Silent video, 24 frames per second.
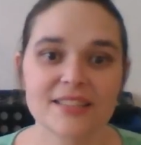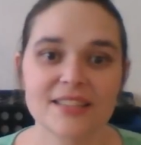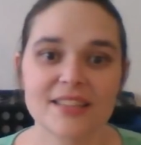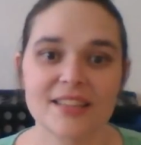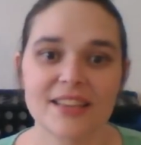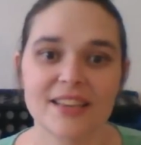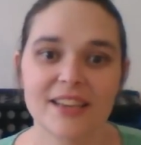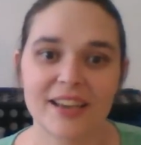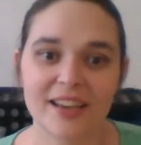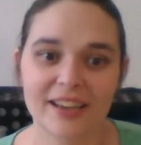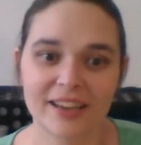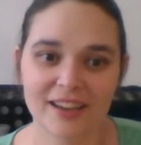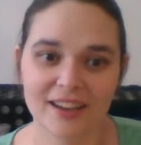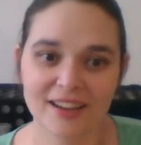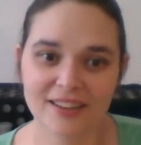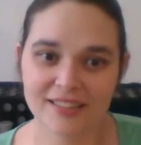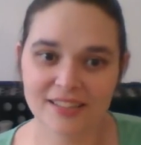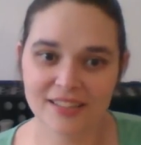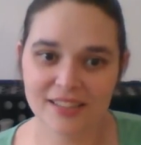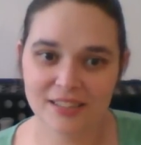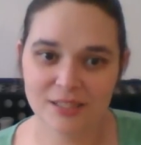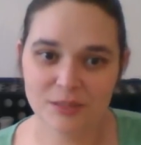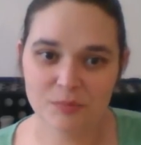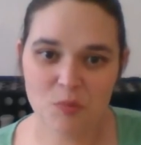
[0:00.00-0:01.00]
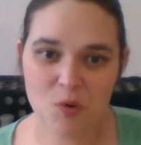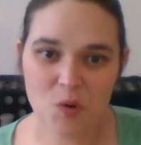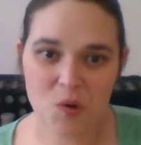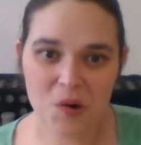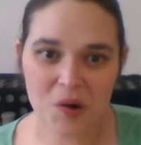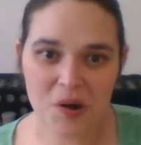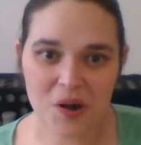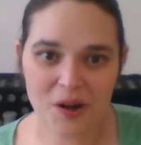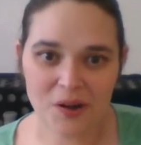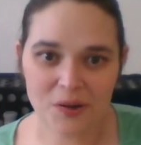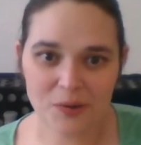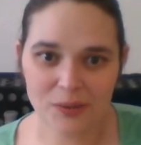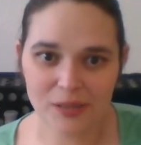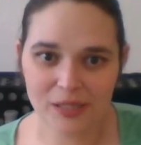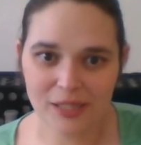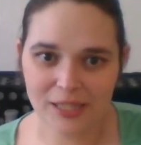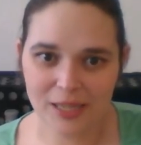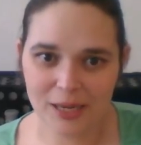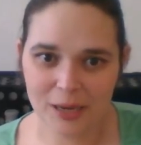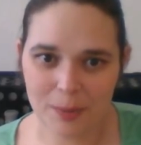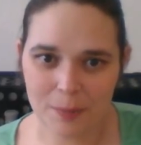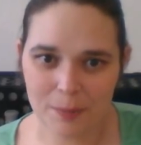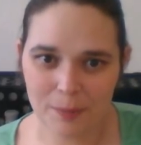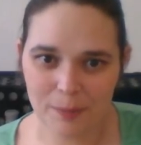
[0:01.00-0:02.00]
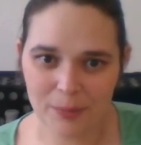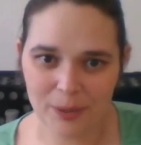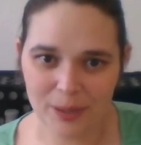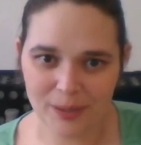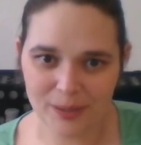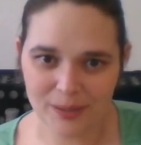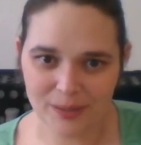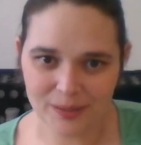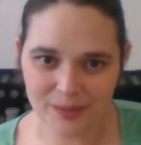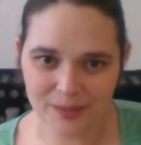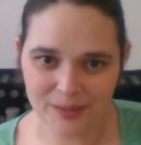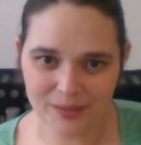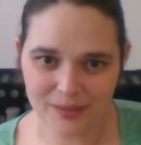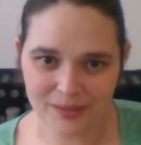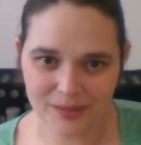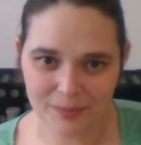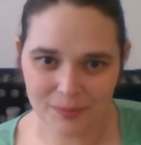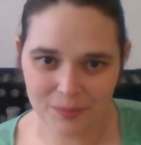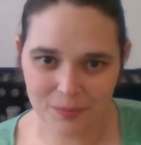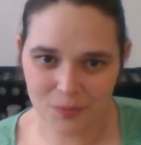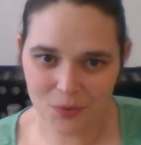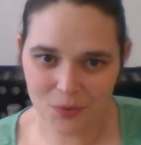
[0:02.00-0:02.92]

thing I got is more acrylic markers.